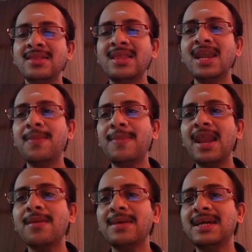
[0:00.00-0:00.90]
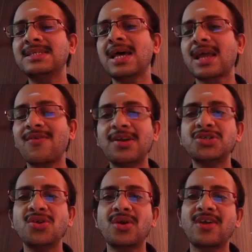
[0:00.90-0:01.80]
The deep learning methods are
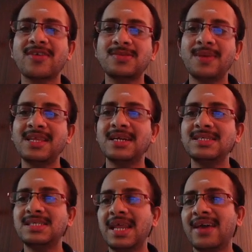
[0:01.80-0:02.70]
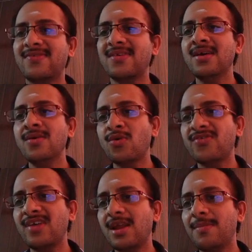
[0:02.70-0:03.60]
convolution networks methods takes
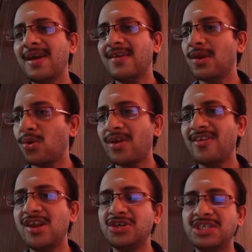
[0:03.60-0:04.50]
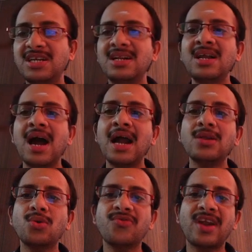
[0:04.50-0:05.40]
original image in low resolution, and
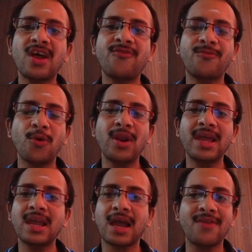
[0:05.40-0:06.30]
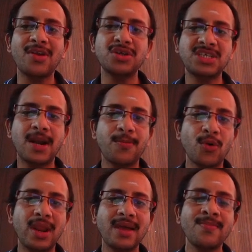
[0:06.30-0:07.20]
through set of pooling, convolution and
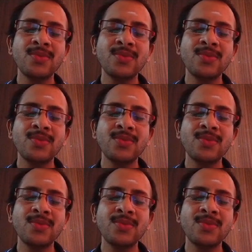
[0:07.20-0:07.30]
pooling,